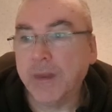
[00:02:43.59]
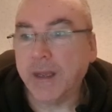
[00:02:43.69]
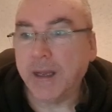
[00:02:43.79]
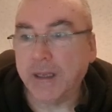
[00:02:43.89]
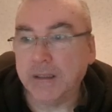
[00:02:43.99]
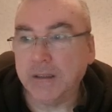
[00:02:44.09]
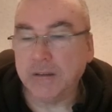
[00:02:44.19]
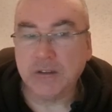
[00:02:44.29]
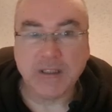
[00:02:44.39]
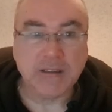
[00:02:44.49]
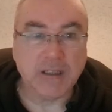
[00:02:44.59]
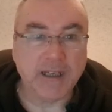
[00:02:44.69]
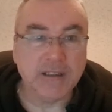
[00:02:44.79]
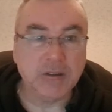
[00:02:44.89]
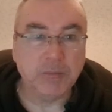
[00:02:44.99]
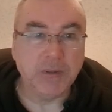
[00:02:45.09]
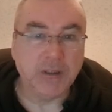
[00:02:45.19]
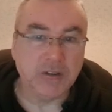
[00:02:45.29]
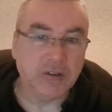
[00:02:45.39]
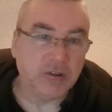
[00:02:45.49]
And satellite,
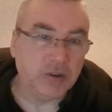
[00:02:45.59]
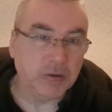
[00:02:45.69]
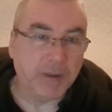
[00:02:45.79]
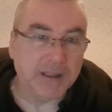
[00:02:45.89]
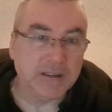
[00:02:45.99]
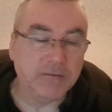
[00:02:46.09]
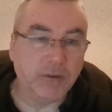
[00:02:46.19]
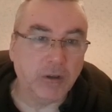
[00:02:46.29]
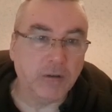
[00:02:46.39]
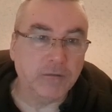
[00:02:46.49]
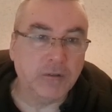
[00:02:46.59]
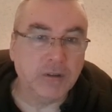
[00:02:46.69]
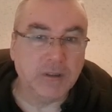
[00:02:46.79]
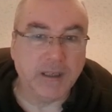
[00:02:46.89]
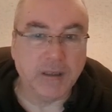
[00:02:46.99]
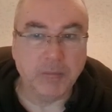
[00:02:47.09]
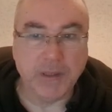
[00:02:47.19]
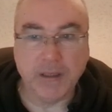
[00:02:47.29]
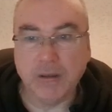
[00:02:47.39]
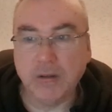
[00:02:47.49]
because there's 2 bands involved, it can
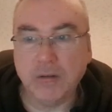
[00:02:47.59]
be